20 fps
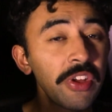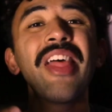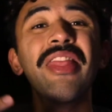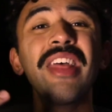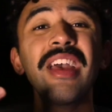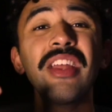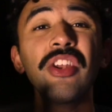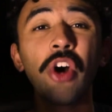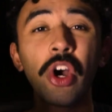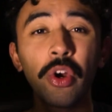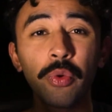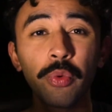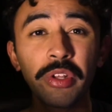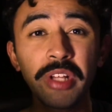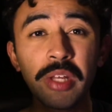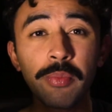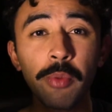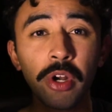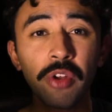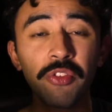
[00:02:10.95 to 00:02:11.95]
They're not
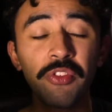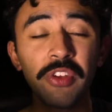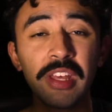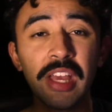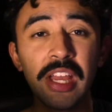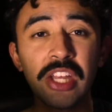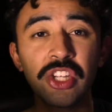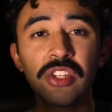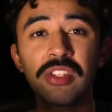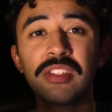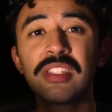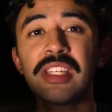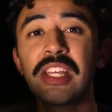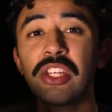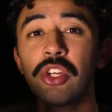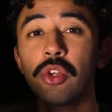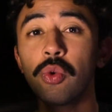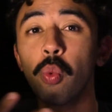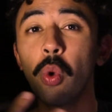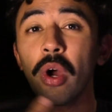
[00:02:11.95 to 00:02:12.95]
really modifications that
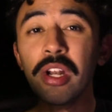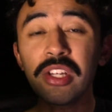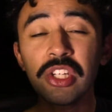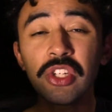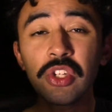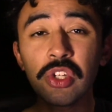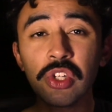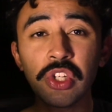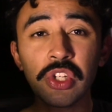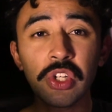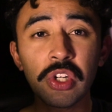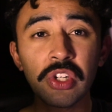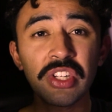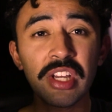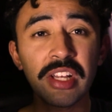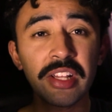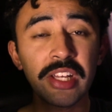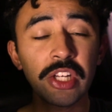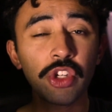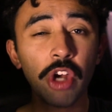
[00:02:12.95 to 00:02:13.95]
you'd want to do to your
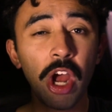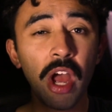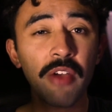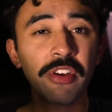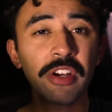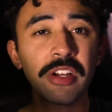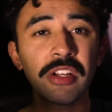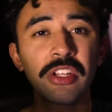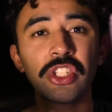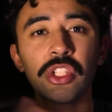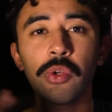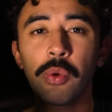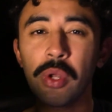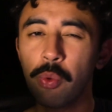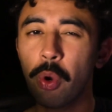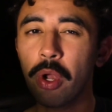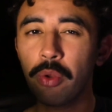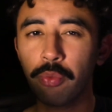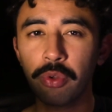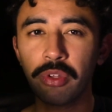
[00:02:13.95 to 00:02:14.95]
daily driver, so we
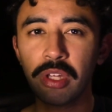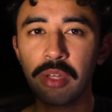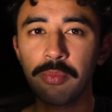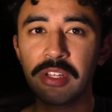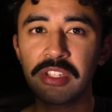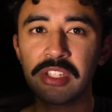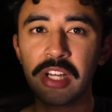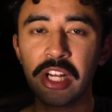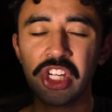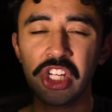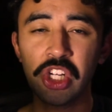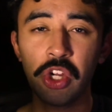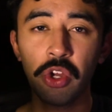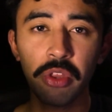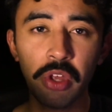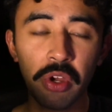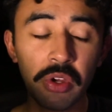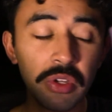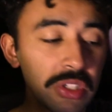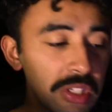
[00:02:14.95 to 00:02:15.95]
won't really be touching on
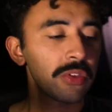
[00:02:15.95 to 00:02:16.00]
those.